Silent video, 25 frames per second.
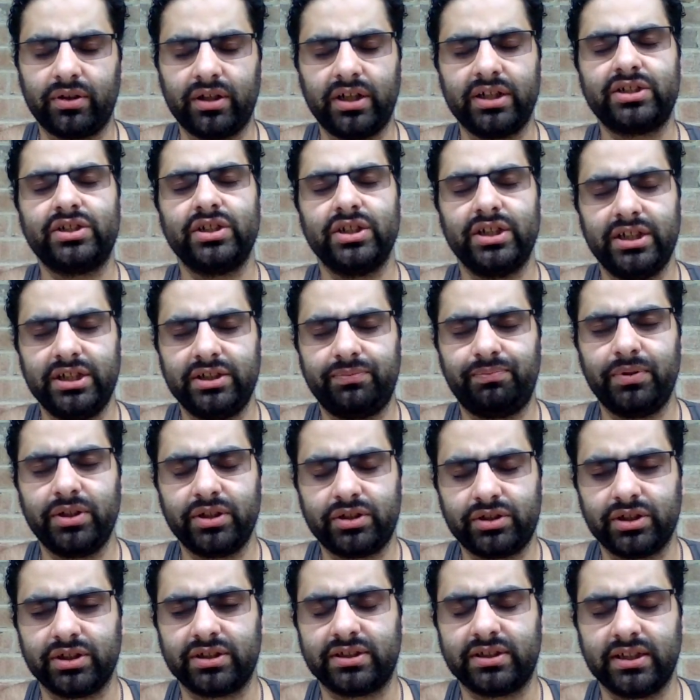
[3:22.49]
or actually he
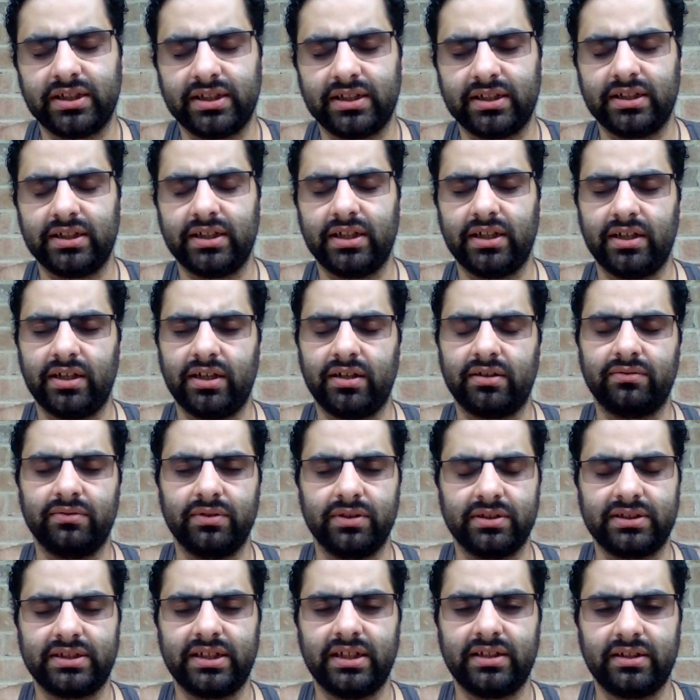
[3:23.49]
purchased a
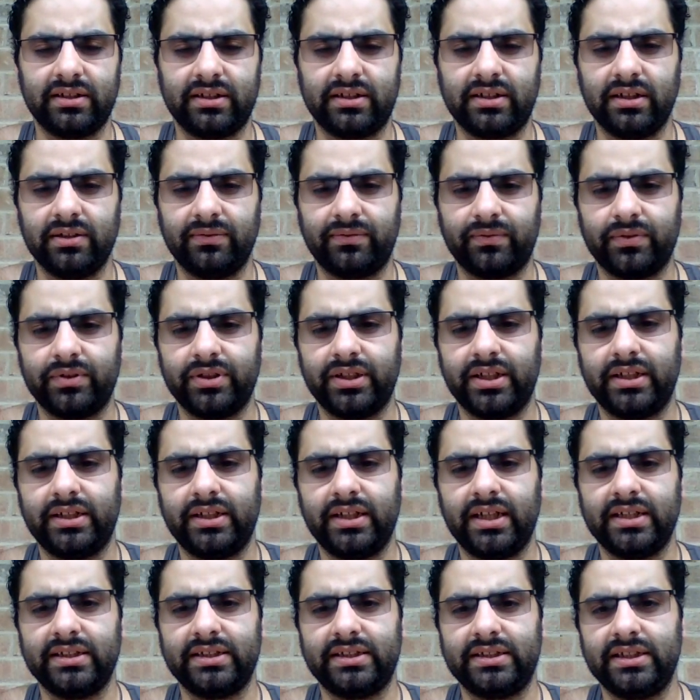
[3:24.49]
real estate in California in
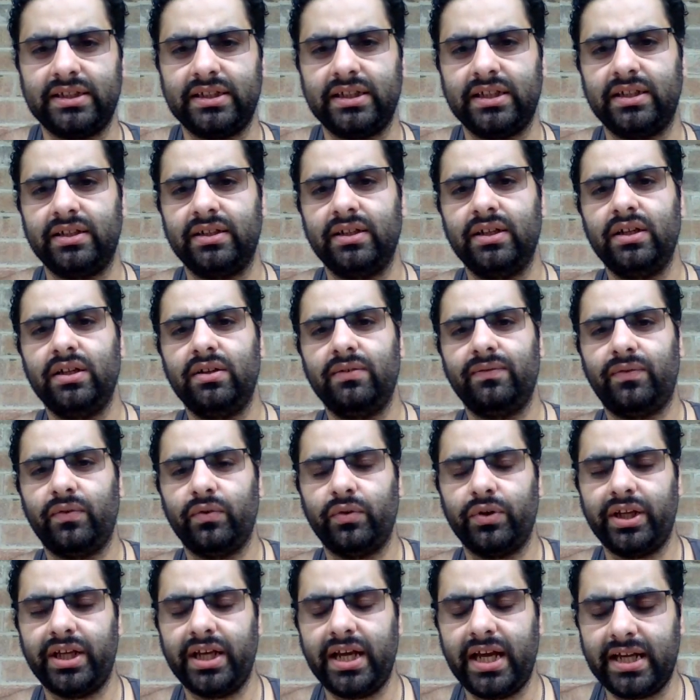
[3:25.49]

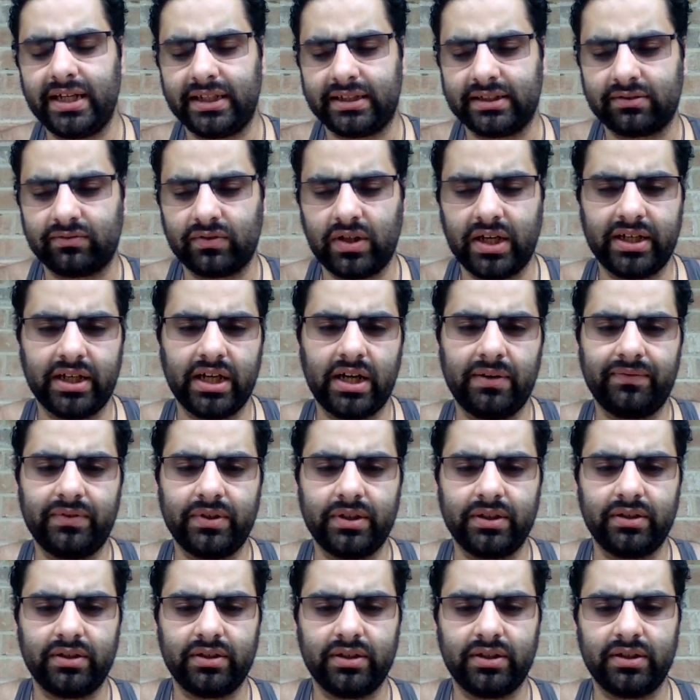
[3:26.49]
1948, right
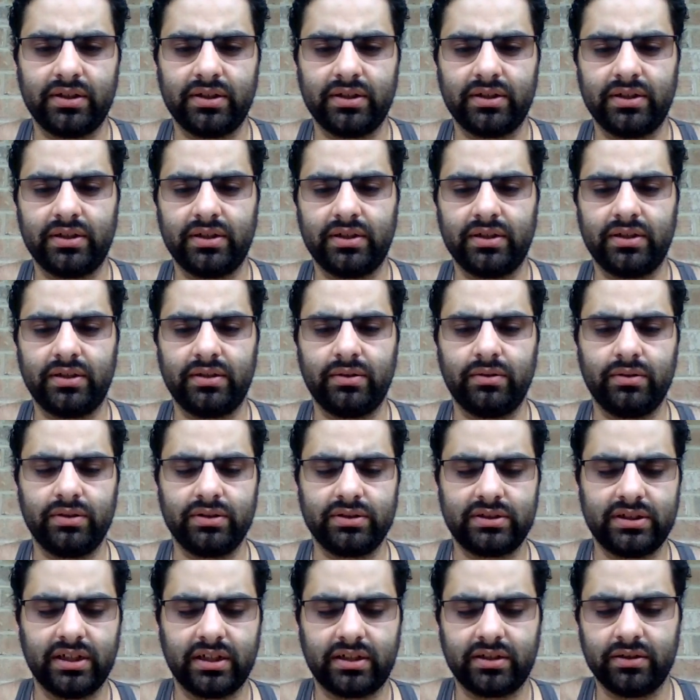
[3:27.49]
after the
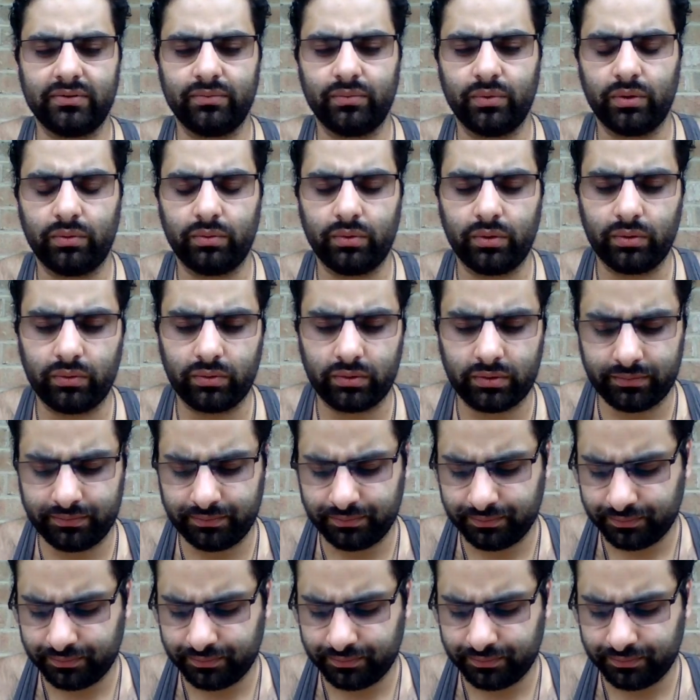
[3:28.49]
Second World War.